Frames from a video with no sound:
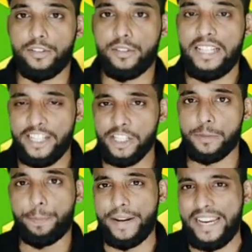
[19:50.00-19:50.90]
Let
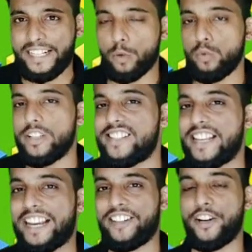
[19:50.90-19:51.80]
us break down the
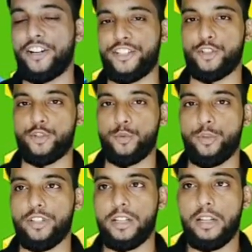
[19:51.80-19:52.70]
second condition,
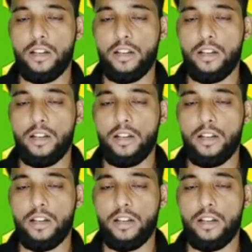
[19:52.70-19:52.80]
students.